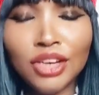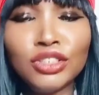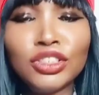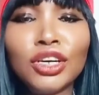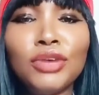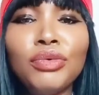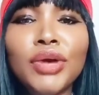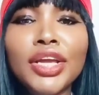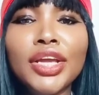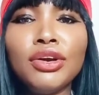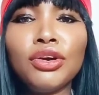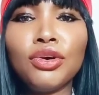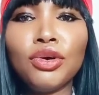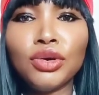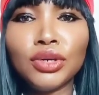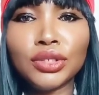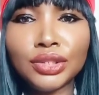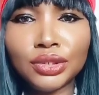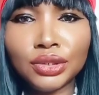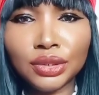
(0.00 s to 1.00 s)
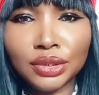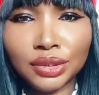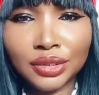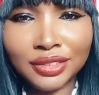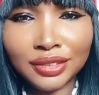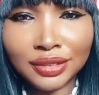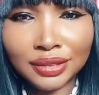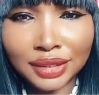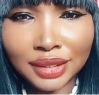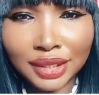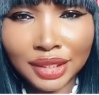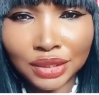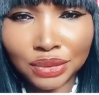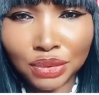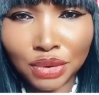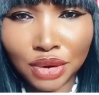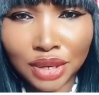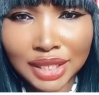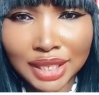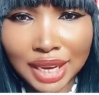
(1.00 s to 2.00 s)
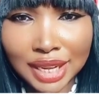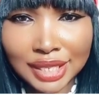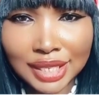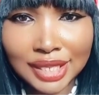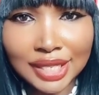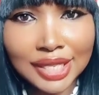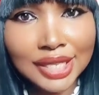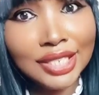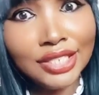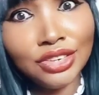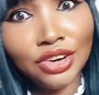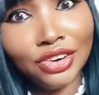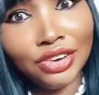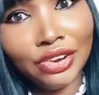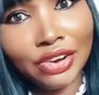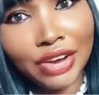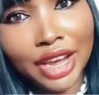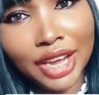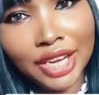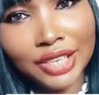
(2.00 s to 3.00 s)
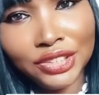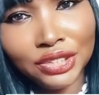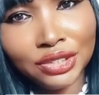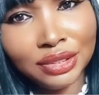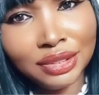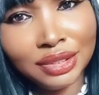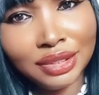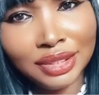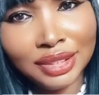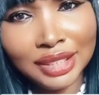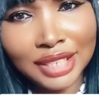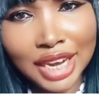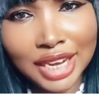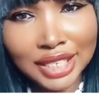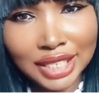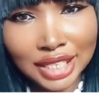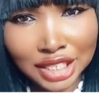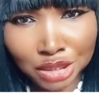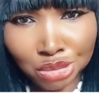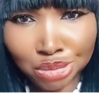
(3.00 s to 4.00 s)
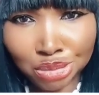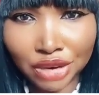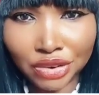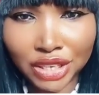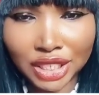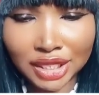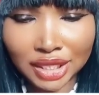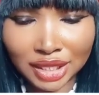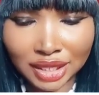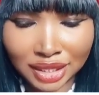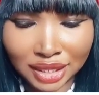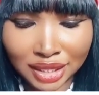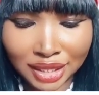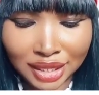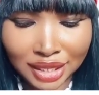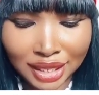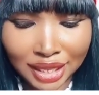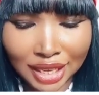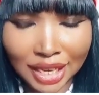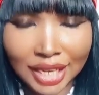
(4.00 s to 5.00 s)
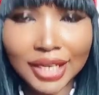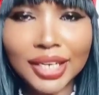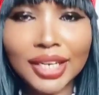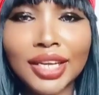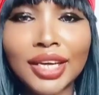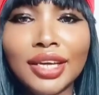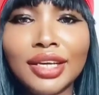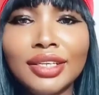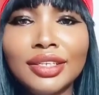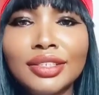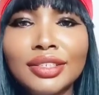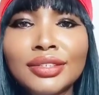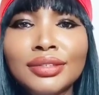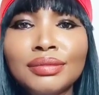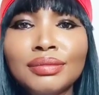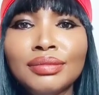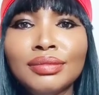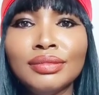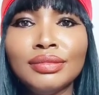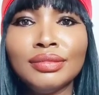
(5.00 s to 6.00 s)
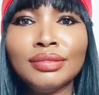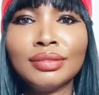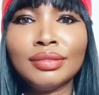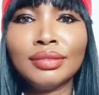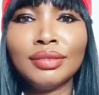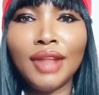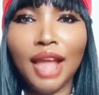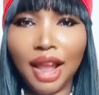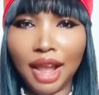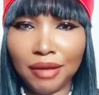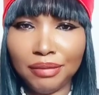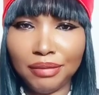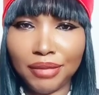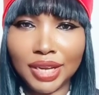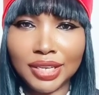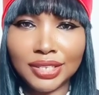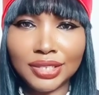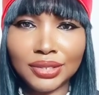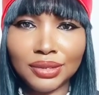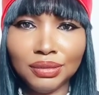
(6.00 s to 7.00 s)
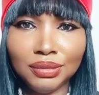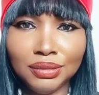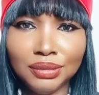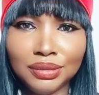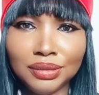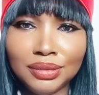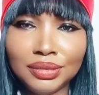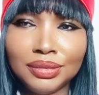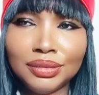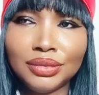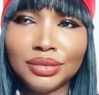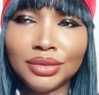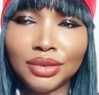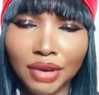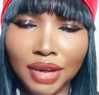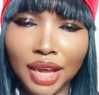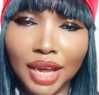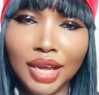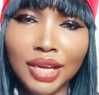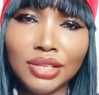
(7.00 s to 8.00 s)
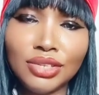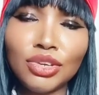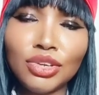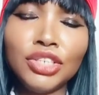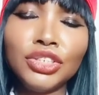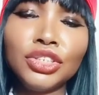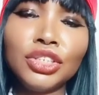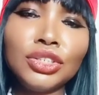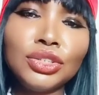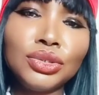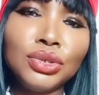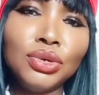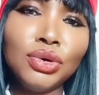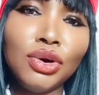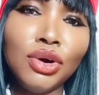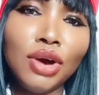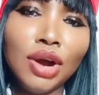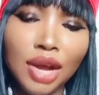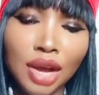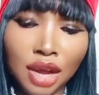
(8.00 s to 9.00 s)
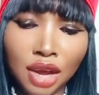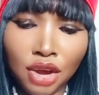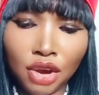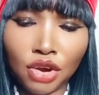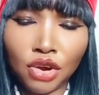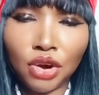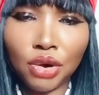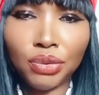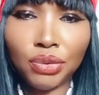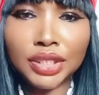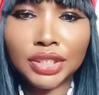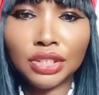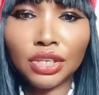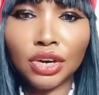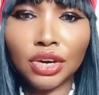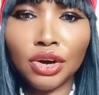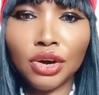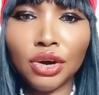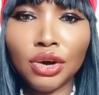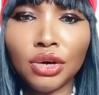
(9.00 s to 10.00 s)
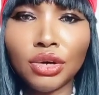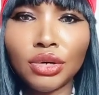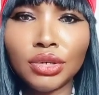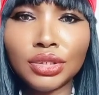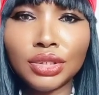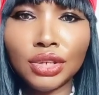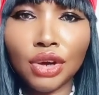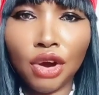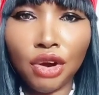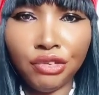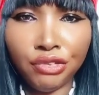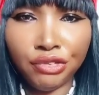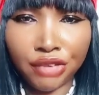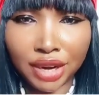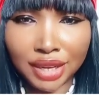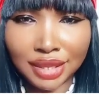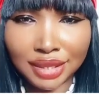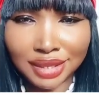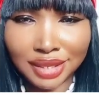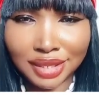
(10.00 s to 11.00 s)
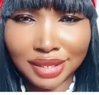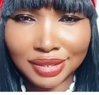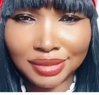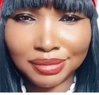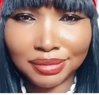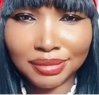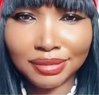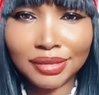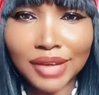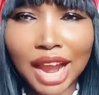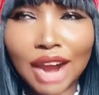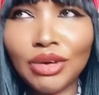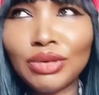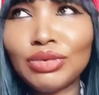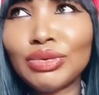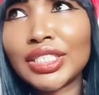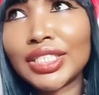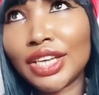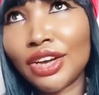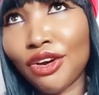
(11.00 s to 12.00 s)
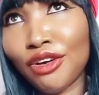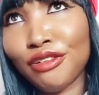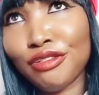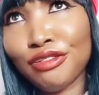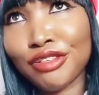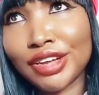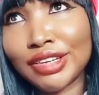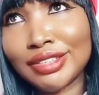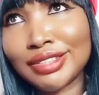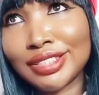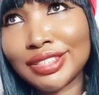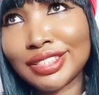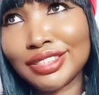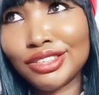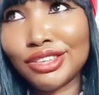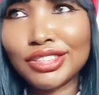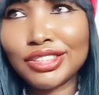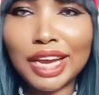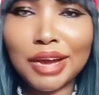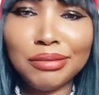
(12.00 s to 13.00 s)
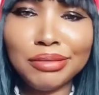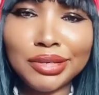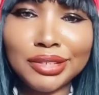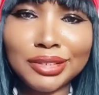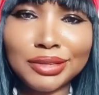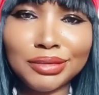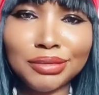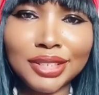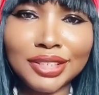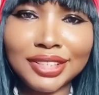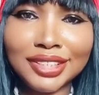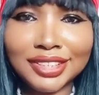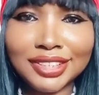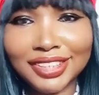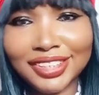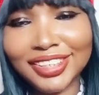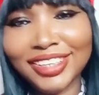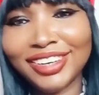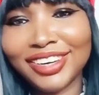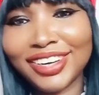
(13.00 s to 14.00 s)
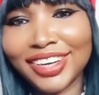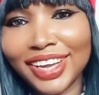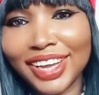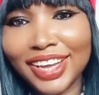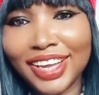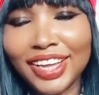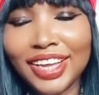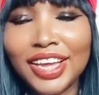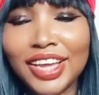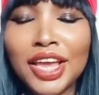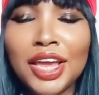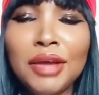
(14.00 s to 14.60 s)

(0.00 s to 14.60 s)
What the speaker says: So when you go to the waters in your location, there is a spirit in there that can bless you. Okay? So you just go with your offerings. I always say offerings, not appeasement. Okay?